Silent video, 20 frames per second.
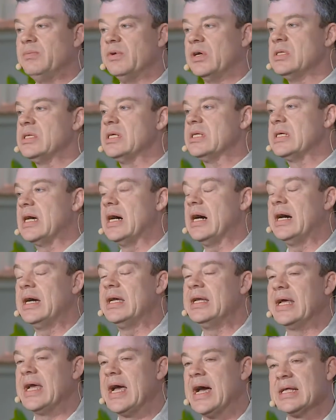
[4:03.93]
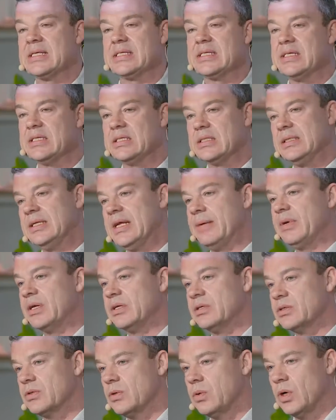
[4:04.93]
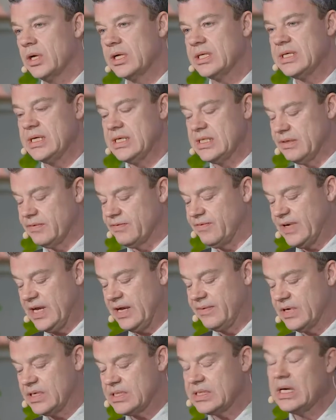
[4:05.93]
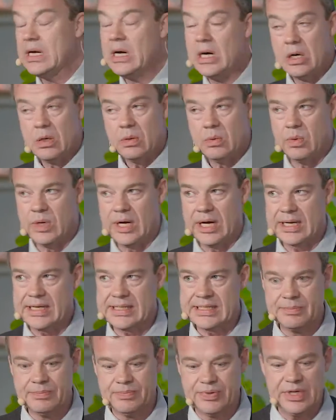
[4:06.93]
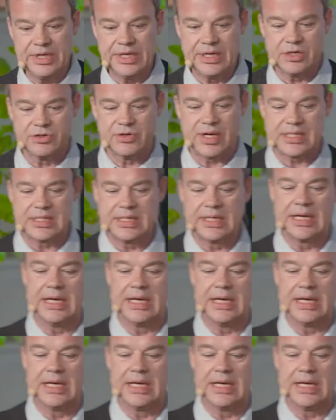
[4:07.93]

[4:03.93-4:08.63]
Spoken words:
because its highly acid lemon qualities and flavors work as a brilliant dressing.